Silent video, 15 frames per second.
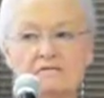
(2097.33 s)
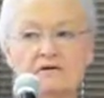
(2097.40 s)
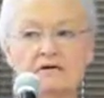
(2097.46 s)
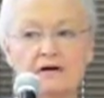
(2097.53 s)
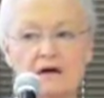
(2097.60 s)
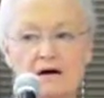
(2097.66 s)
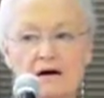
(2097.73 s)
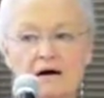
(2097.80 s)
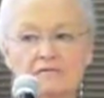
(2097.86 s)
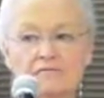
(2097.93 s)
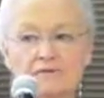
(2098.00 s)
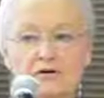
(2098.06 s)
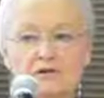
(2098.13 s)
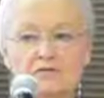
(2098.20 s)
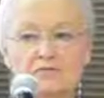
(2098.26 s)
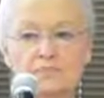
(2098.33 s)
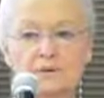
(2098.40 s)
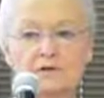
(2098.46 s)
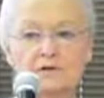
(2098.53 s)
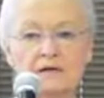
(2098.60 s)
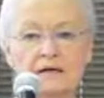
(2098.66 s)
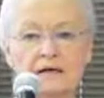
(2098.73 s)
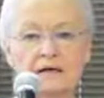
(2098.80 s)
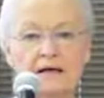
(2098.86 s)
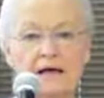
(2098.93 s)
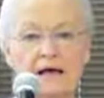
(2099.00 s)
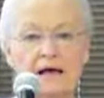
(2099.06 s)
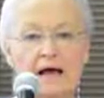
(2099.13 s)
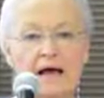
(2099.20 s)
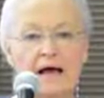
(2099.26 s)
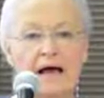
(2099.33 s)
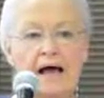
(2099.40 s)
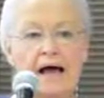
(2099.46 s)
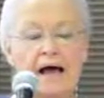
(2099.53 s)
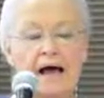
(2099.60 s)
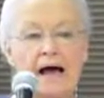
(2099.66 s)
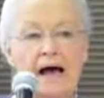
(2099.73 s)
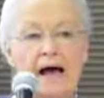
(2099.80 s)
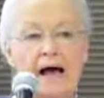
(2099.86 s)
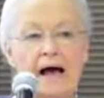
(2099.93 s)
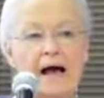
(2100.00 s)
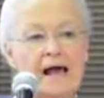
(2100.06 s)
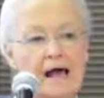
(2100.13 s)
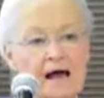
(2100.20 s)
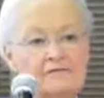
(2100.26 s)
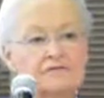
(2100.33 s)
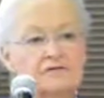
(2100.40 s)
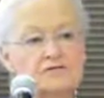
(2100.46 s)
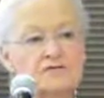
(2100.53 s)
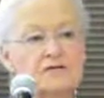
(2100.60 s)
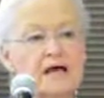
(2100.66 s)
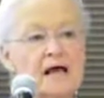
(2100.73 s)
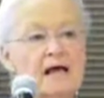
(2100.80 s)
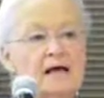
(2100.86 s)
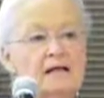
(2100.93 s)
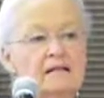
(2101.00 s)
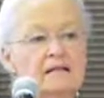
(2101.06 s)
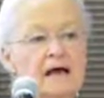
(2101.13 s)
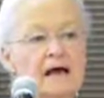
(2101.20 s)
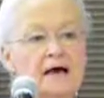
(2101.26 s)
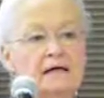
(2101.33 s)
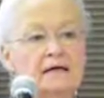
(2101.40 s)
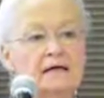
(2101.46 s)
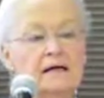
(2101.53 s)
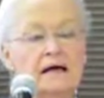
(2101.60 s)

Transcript: very confidence building. I have to say that